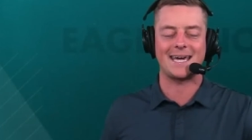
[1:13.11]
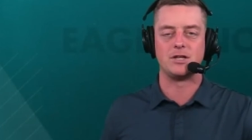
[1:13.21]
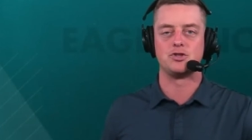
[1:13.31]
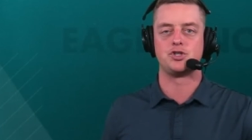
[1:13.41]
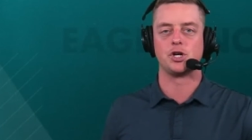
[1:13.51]

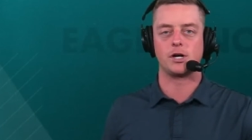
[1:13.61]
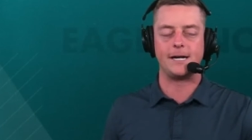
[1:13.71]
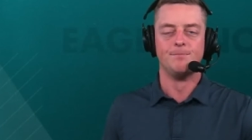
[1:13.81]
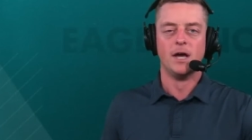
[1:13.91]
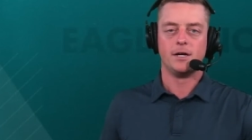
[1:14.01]

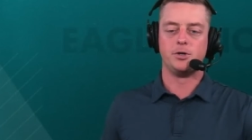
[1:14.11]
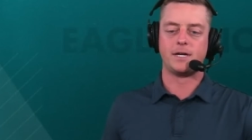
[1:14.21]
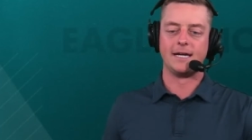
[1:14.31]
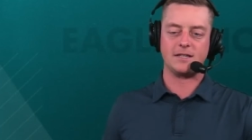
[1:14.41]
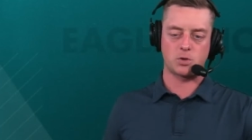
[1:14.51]
Conzuri. You
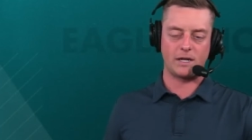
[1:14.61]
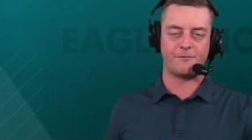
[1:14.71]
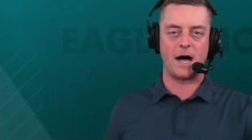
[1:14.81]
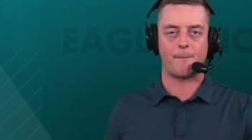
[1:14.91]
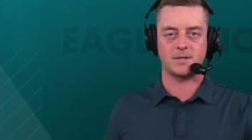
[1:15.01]
can get
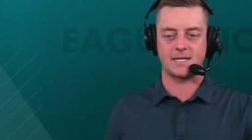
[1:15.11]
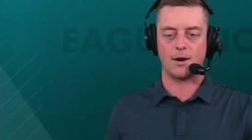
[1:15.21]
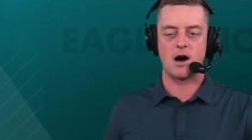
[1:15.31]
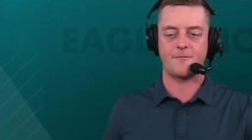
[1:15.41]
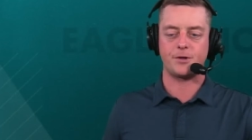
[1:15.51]
25%
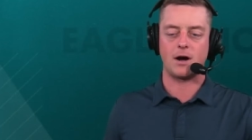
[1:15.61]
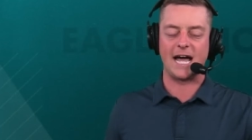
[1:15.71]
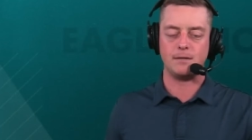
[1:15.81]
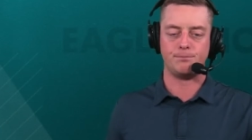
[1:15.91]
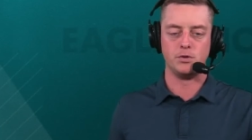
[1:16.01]
off their
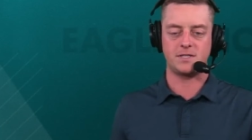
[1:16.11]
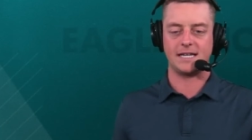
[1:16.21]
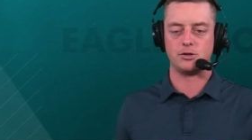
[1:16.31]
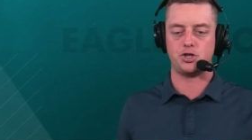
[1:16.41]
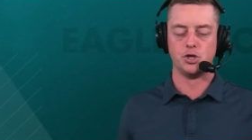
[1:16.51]
height
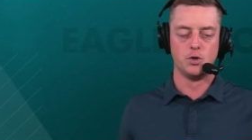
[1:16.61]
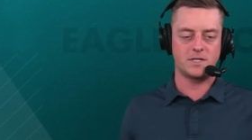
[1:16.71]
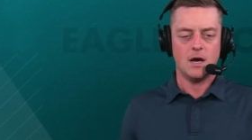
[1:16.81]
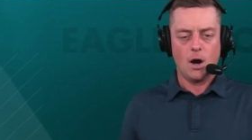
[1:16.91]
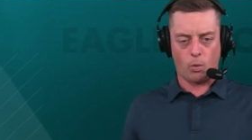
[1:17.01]
boosting shoes.
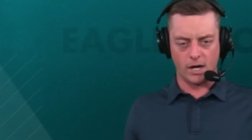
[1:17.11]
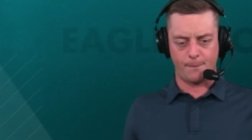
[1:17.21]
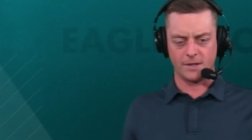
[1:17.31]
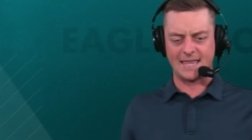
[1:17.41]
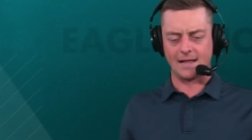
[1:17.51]
We're going to
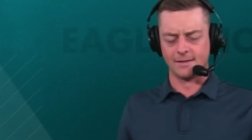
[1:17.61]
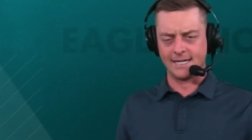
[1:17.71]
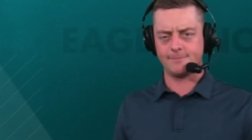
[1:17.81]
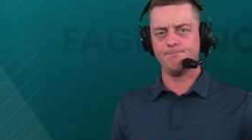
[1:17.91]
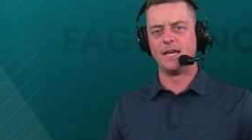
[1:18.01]
put that
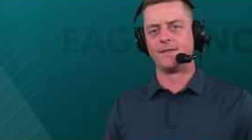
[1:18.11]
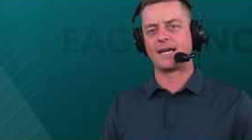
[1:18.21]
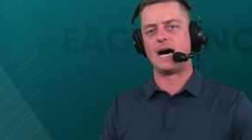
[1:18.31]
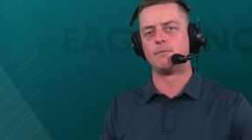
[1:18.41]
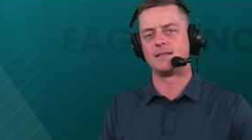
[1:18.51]
link in the
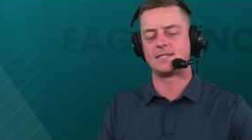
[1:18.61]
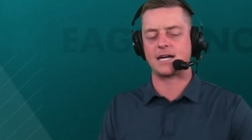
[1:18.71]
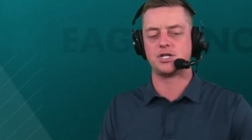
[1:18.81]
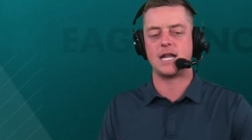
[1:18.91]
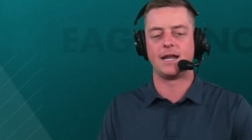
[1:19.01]
comment
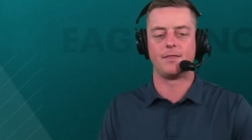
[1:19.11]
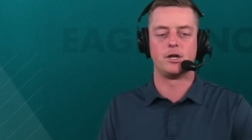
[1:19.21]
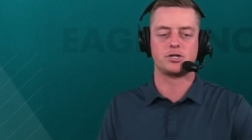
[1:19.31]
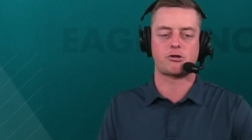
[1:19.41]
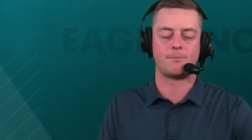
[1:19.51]
section and in the
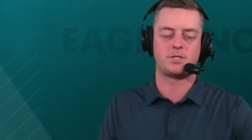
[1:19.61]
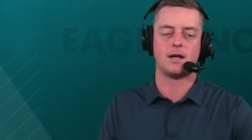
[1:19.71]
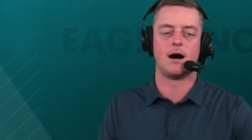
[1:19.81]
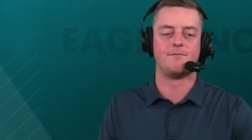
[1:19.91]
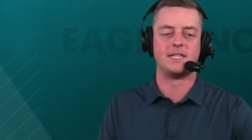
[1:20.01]
description
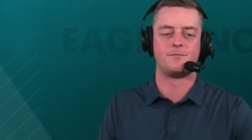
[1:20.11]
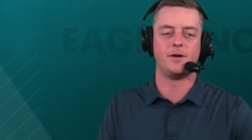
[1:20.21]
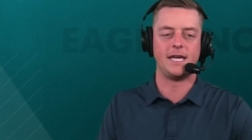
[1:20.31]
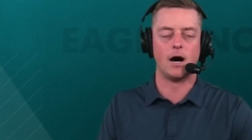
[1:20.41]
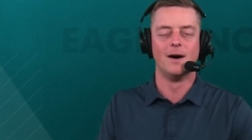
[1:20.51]
of this
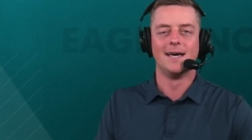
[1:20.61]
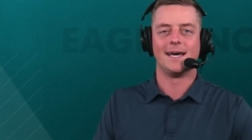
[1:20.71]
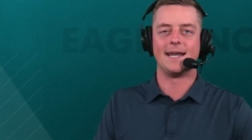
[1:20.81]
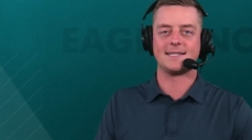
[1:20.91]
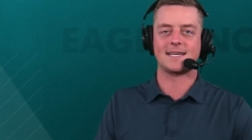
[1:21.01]
video.
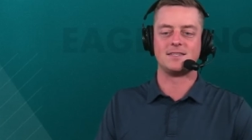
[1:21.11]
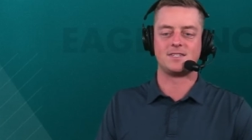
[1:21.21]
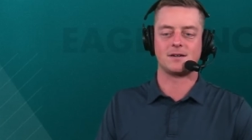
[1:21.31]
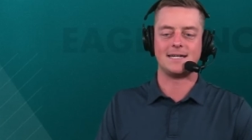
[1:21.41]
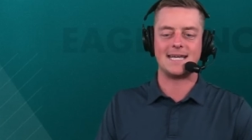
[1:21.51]
It is
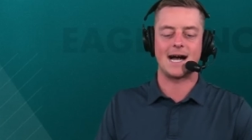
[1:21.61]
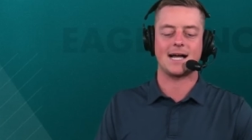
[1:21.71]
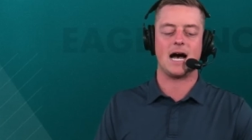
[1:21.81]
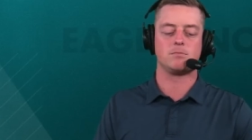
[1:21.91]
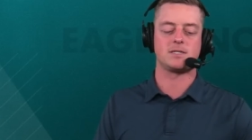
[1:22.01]

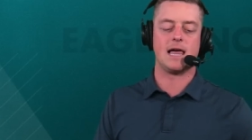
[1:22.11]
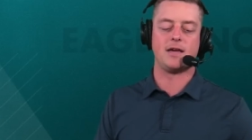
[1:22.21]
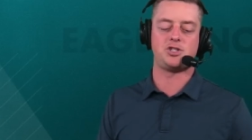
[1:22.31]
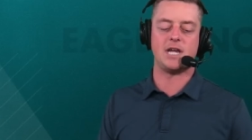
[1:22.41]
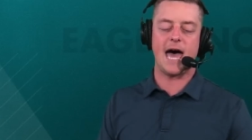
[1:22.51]
conzuri.com
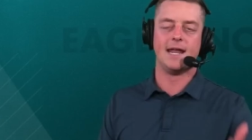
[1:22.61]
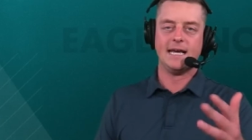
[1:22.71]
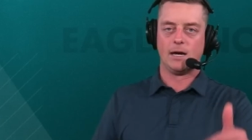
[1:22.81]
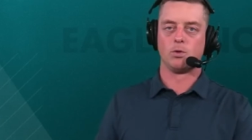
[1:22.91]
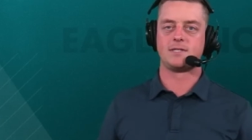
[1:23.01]
slash chat,
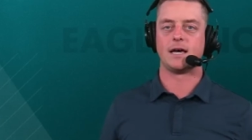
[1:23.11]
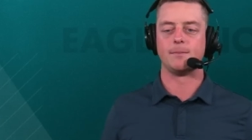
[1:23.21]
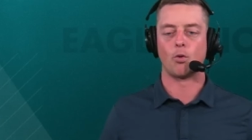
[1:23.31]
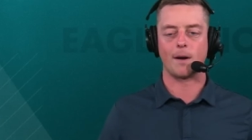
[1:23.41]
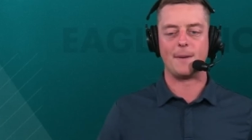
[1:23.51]
and we'll tell you
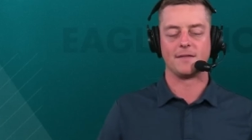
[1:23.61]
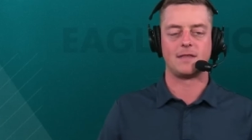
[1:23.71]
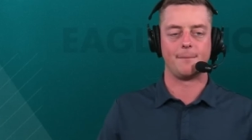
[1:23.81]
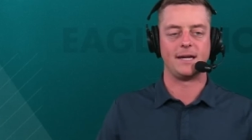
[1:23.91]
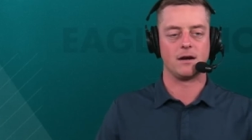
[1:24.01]
more about
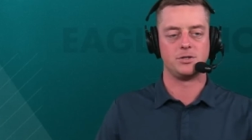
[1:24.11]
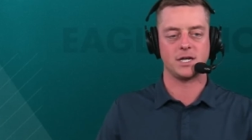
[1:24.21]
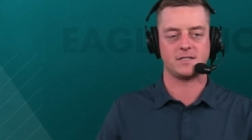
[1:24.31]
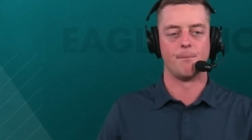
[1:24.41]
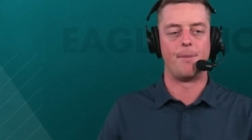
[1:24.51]
them here in
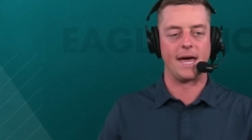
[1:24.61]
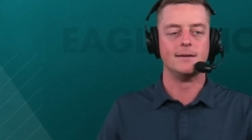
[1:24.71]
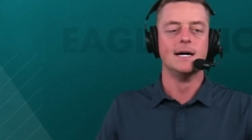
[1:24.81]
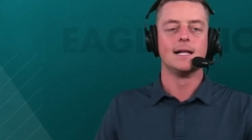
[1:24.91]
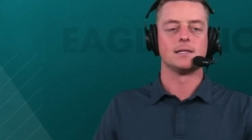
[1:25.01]
just a bit.
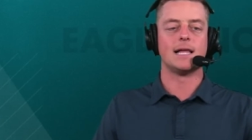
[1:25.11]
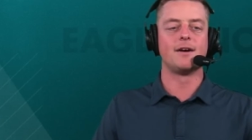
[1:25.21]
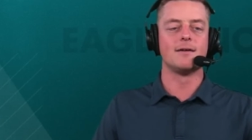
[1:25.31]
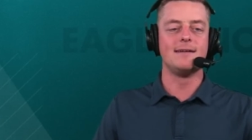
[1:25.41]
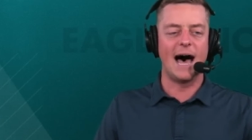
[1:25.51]

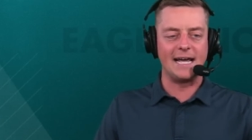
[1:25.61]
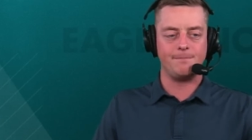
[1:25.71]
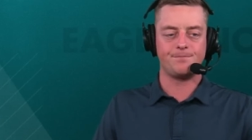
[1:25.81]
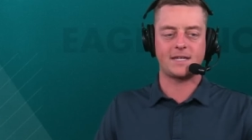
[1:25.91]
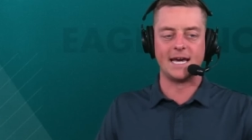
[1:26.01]
Leonard Knight
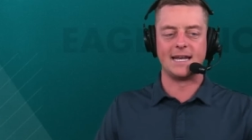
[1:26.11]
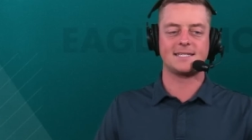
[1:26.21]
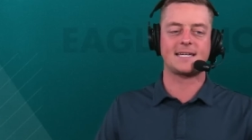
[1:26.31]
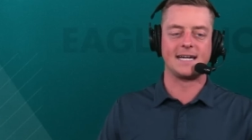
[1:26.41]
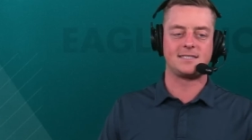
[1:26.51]
getting
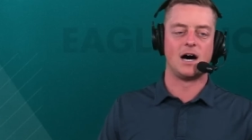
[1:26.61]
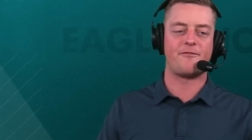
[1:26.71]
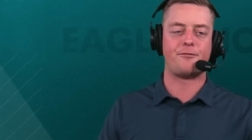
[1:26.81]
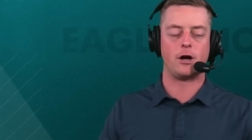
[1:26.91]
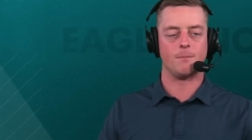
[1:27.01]
us kicked
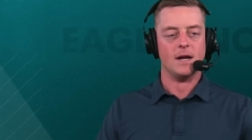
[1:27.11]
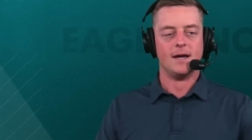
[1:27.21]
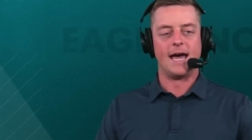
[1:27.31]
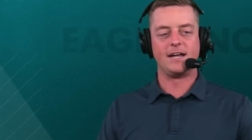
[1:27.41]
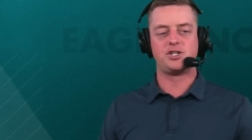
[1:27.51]
off here.
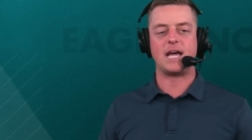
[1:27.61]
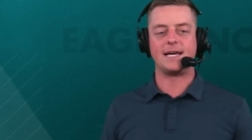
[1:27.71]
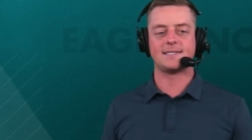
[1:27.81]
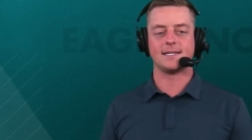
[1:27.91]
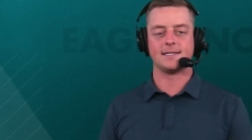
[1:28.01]
Hey, Chase,